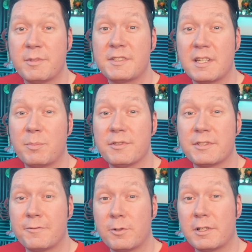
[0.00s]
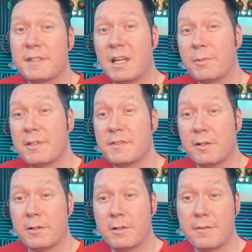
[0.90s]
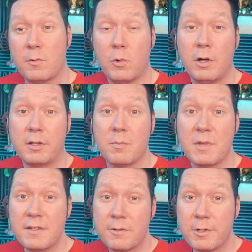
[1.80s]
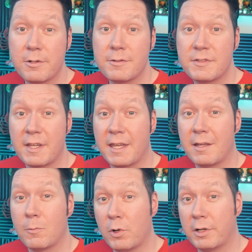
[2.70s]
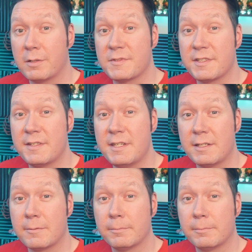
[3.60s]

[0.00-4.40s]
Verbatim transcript: examples of drawing tablets are the Wacom Intuos and Wacom Cintiq.